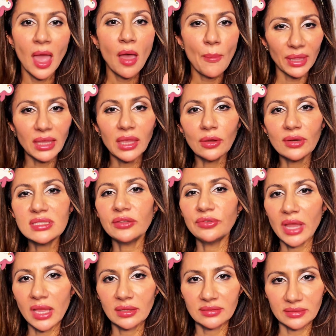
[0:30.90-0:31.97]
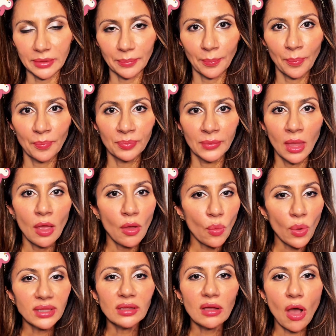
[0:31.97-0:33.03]
But here is the reality.
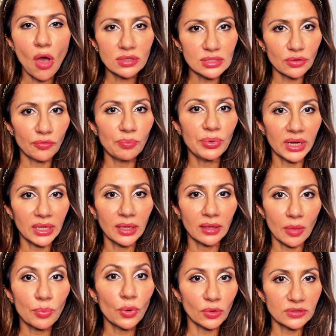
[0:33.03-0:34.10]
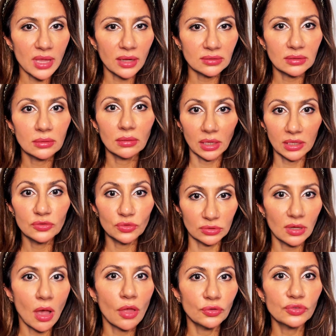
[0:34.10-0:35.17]
When the cost of bringing a product into the
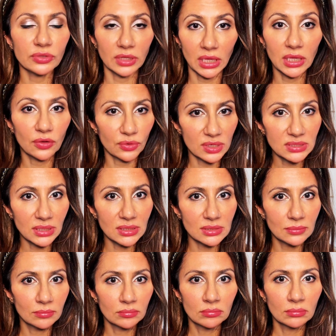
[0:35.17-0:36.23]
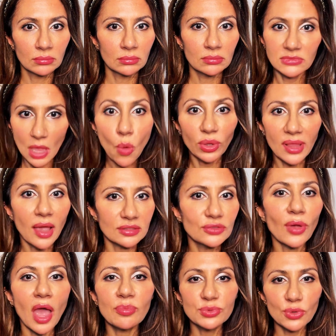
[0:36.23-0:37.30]
country increases, someone has
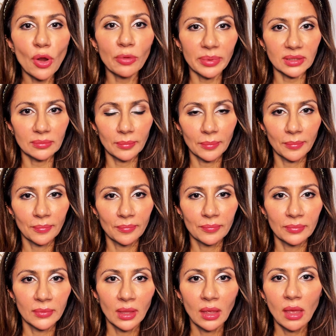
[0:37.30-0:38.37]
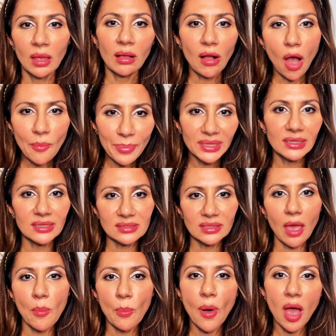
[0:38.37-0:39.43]
to absorb it. Companies
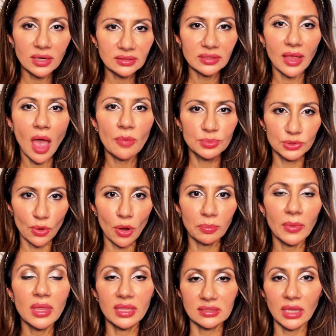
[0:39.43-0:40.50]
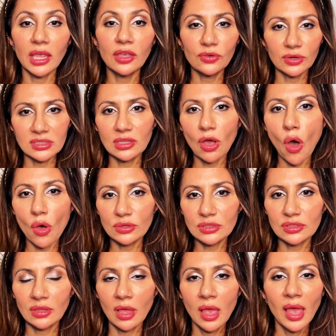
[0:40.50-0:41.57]
can partly absorb this increased cost
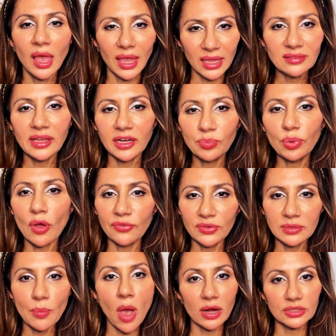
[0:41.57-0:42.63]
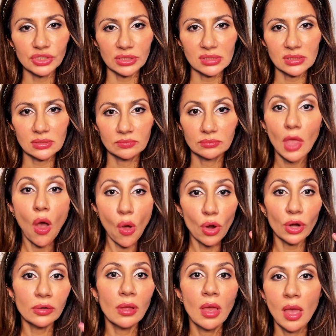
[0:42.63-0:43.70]
in their profit margins
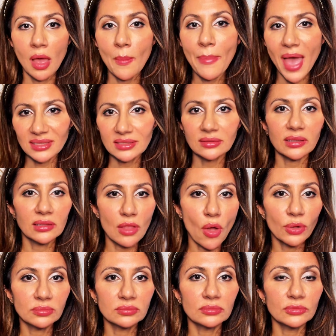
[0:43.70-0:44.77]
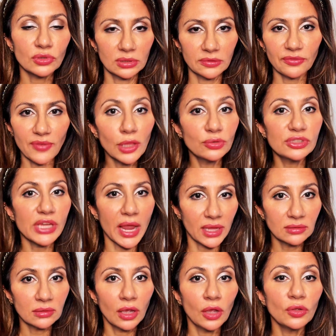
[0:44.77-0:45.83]
or pass it along to the value chain
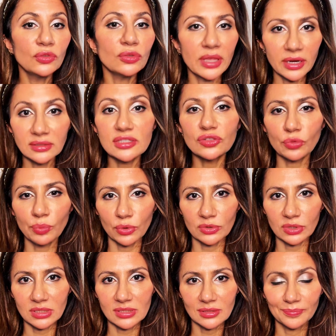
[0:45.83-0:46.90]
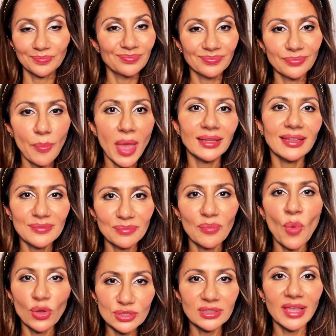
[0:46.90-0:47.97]
to their distributors. But in
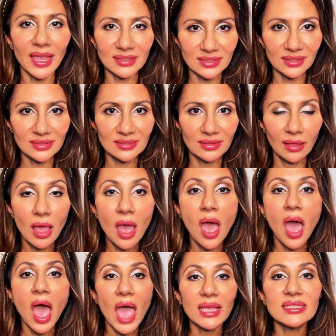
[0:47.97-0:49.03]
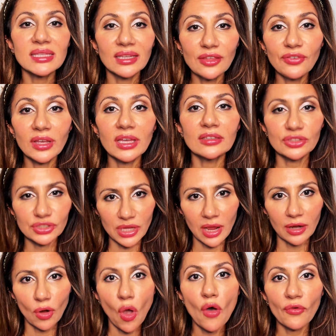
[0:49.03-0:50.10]
most cases, a significant
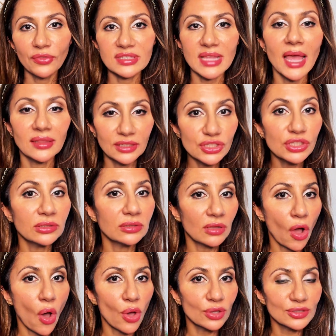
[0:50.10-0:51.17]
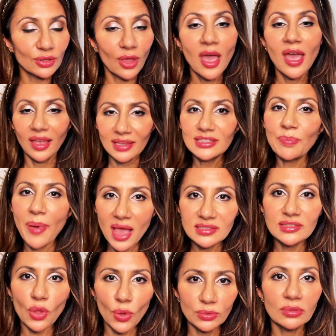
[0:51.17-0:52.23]
share of this additional cost is
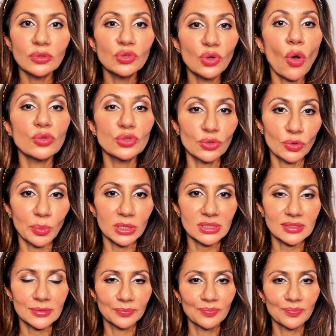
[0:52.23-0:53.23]
passed on to consumers.